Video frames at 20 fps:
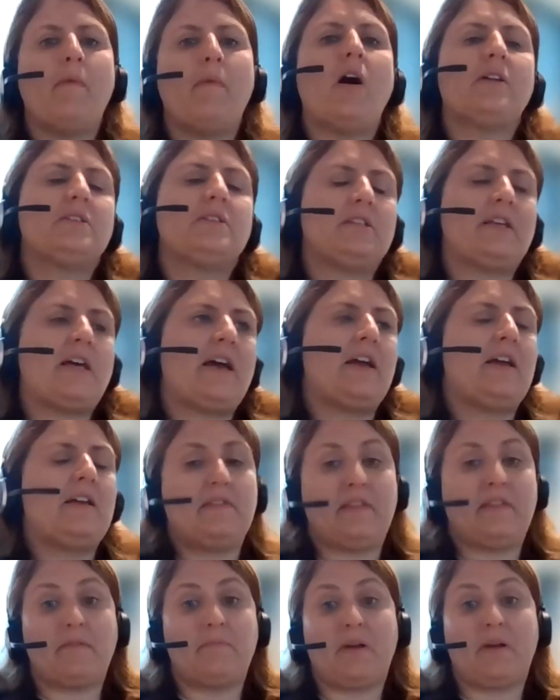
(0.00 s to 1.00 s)
I'd say
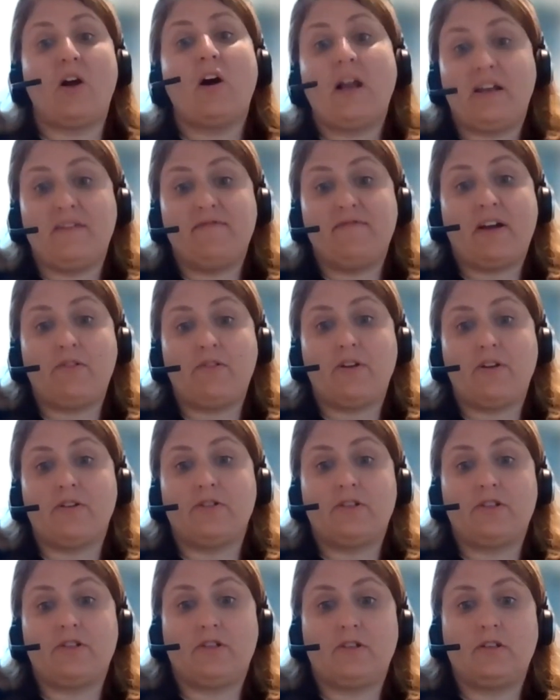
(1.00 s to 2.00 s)
they'd be highly valued,